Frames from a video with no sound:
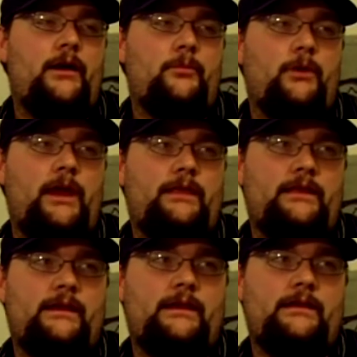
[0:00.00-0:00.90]
brake
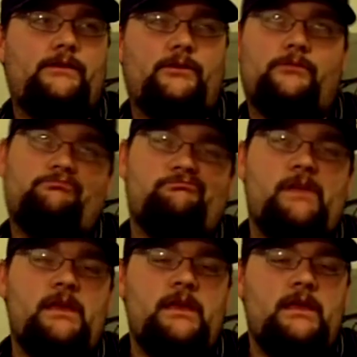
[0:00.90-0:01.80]
that it is, or
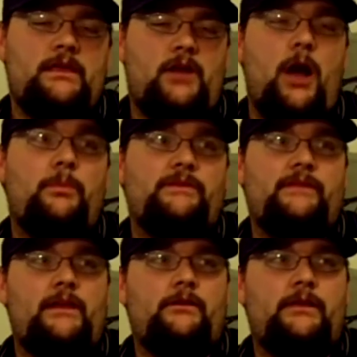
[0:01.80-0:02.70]

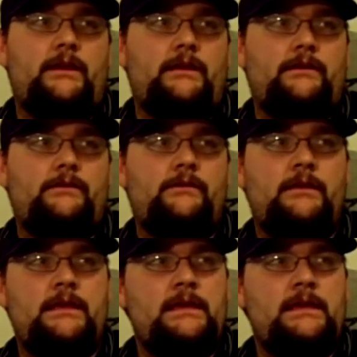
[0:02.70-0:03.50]
compensator that it is,